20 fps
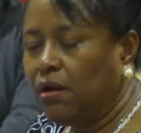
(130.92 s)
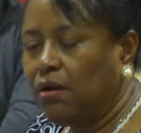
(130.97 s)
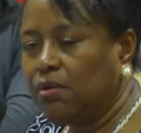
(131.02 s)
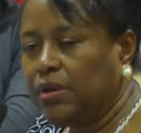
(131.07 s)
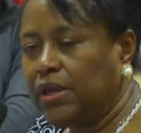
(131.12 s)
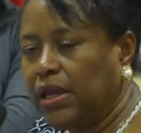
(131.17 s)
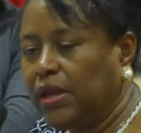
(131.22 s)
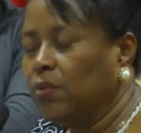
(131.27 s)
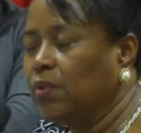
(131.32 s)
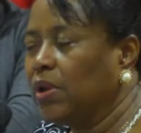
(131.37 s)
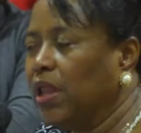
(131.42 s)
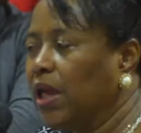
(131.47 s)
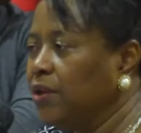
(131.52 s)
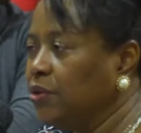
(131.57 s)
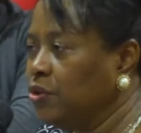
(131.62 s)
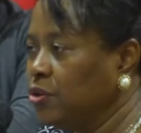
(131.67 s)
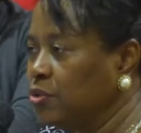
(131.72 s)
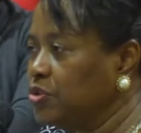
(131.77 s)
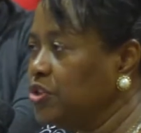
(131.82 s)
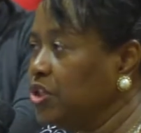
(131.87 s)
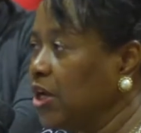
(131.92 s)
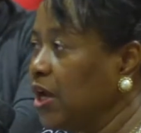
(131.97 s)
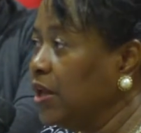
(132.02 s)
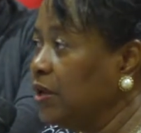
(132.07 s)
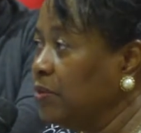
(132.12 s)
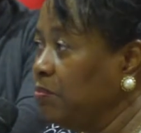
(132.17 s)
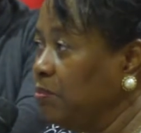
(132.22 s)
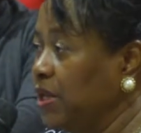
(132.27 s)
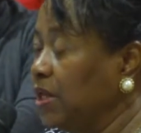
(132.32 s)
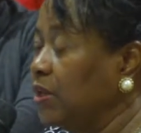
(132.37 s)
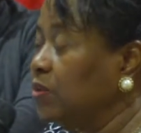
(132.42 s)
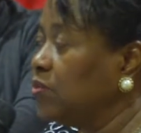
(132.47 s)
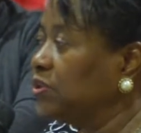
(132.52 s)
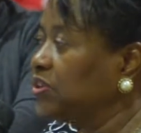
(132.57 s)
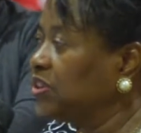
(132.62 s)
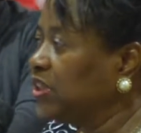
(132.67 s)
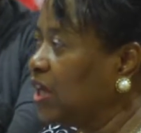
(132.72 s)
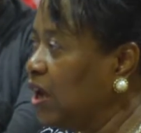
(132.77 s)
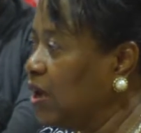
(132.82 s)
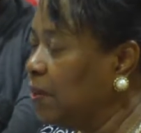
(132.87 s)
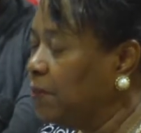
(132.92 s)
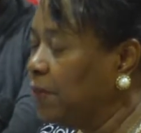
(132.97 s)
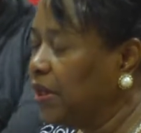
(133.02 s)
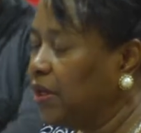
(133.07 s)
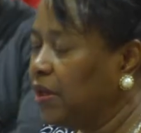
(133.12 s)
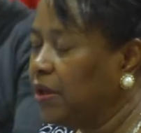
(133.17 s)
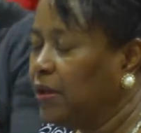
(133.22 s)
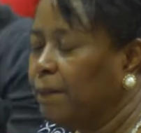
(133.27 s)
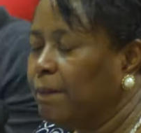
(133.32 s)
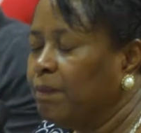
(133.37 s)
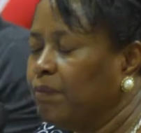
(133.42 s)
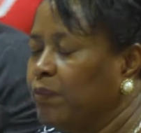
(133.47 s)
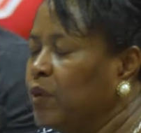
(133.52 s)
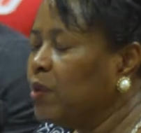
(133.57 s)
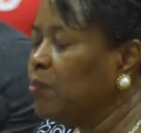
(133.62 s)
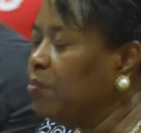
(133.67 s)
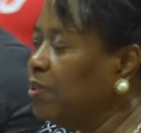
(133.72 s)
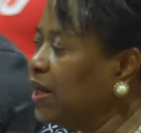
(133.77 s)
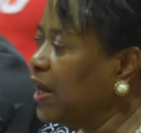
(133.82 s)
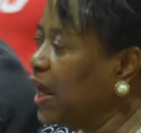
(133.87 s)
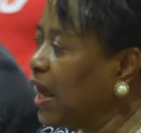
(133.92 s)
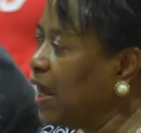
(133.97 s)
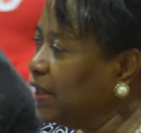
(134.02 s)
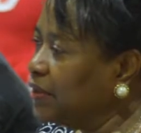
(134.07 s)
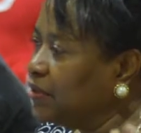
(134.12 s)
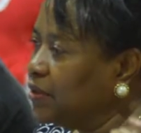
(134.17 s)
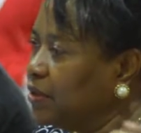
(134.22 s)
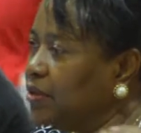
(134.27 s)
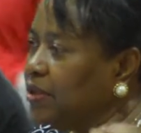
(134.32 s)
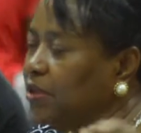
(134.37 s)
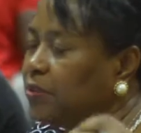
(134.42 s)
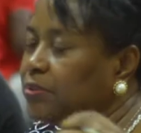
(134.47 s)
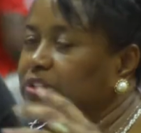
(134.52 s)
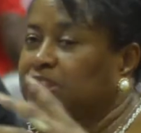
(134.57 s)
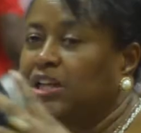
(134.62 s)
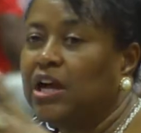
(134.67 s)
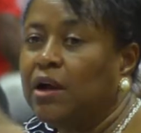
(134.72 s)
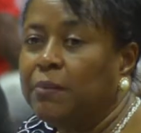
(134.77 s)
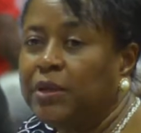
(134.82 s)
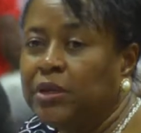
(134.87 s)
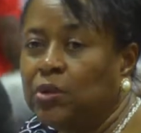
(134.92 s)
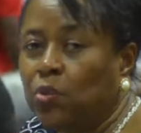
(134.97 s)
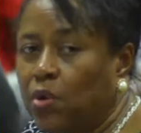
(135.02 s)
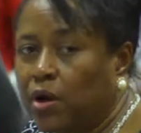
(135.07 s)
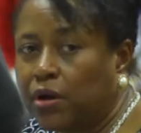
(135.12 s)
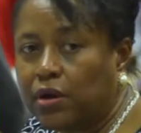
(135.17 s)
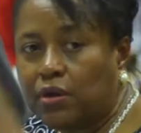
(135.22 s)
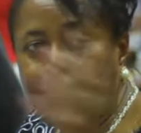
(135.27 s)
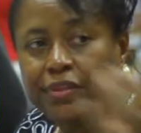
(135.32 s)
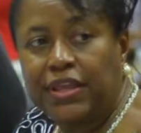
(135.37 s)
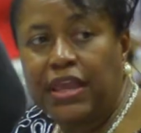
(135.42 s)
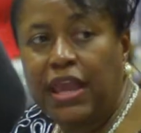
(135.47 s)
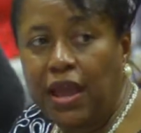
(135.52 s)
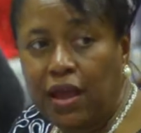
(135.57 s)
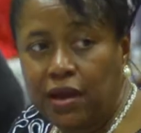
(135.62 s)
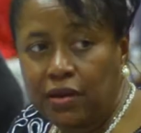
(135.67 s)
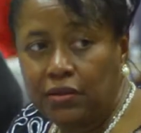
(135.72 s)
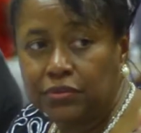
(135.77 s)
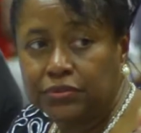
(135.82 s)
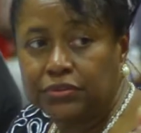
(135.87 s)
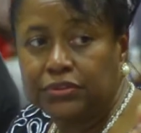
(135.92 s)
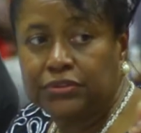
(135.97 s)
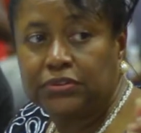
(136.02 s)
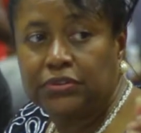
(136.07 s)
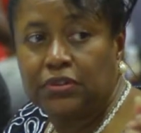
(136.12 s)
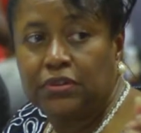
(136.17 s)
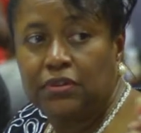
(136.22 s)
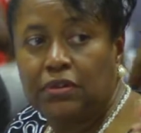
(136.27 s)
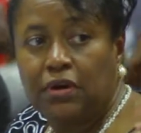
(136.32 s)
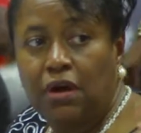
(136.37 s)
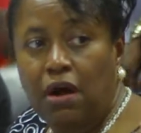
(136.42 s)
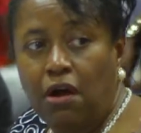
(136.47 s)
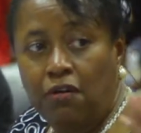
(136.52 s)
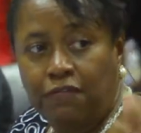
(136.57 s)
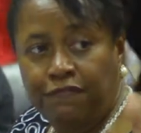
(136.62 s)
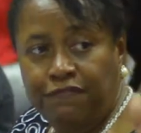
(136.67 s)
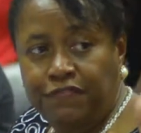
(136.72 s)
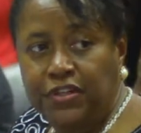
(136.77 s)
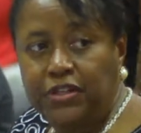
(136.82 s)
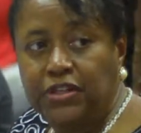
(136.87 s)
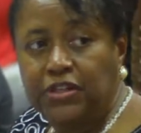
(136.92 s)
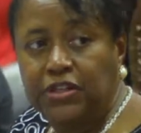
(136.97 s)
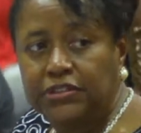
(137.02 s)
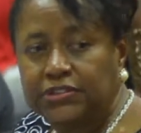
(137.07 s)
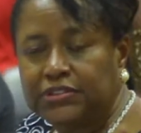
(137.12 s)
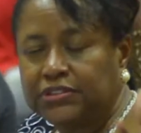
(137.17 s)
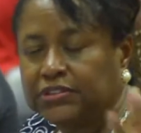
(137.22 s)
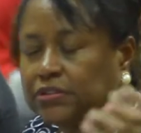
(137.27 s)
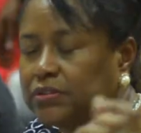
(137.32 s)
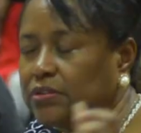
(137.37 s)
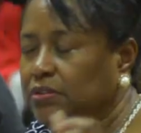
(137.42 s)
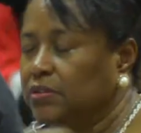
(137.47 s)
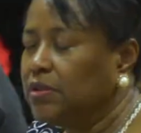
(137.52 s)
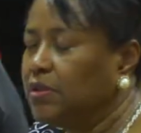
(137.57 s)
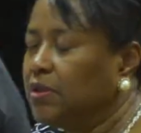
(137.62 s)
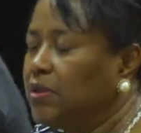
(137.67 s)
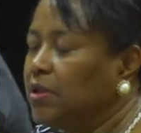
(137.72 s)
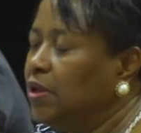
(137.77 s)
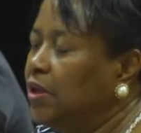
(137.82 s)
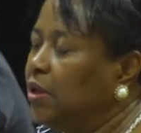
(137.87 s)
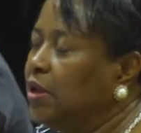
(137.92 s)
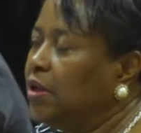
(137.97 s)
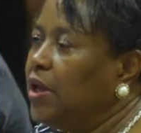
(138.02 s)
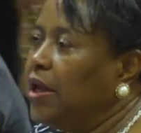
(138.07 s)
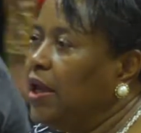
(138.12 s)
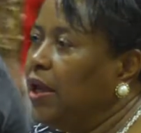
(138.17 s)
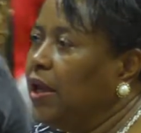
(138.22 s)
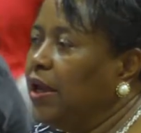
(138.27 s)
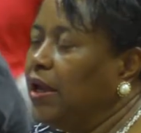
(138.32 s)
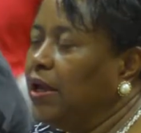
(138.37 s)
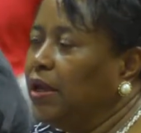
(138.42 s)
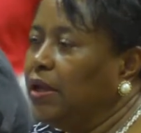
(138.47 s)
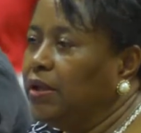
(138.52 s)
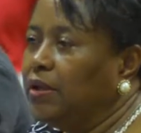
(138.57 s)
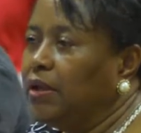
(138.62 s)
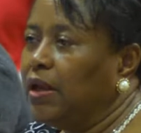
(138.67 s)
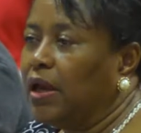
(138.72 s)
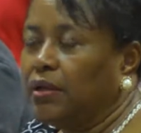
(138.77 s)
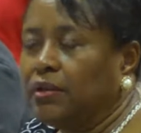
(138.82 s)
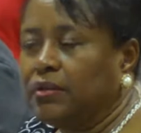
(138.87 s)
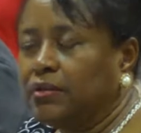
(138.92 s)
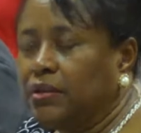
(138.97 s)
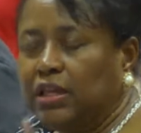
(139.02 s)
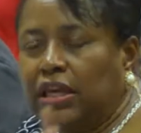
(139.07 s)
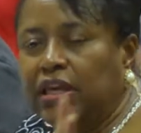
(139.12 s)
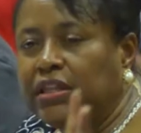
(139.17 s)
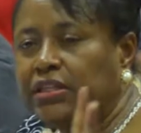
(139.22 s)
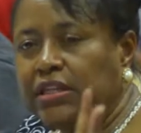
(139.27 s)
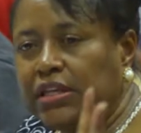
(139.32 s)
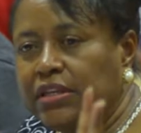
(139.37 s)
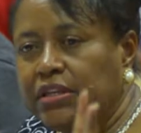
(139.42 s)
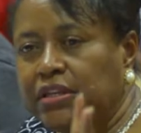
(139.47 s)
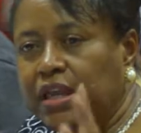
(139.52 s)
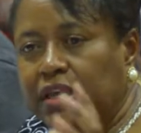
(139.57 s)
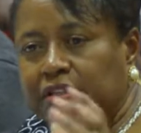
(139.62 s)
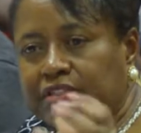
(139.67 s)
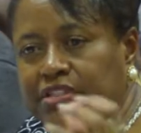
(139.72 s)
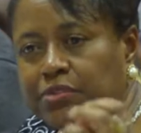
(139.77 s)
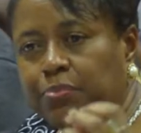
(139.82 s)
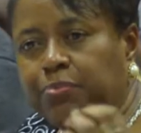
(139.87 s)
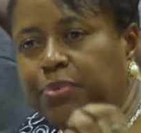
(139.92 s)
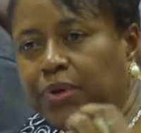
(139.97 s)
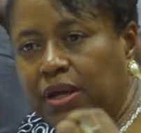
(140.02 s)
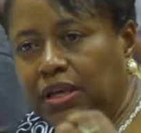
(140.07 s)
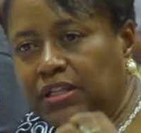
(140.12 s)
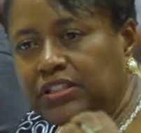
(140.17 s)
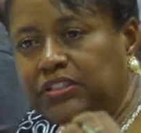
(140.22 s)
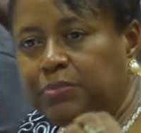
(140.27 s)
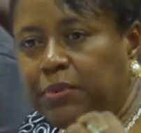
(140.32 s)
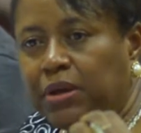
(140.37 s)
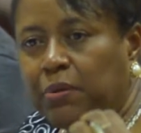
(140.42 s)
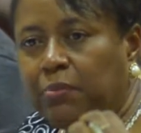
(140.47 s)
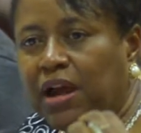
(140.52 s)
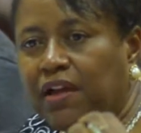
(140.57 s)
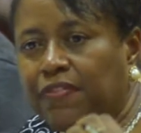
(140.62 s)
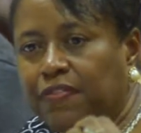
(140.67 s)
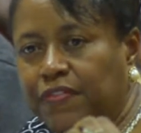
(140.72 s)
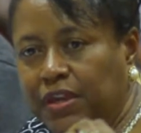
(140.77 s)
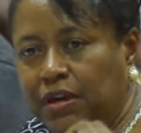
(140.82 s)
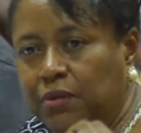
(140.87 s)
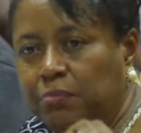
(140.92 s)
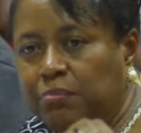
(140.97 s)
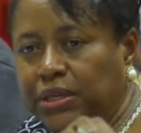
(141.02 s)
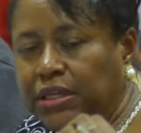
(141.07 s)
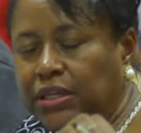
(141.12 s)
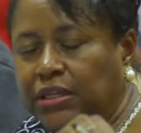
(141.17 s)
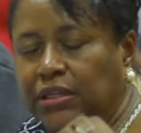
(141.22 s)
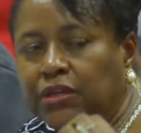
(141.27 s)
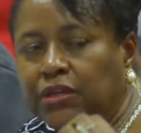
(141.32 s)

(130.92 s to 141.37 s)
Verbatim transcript: okay, well, I knew John and Minnie was coming, but I thought they was coming to work on their house, on Phyllis. And it didn't surprise me about them being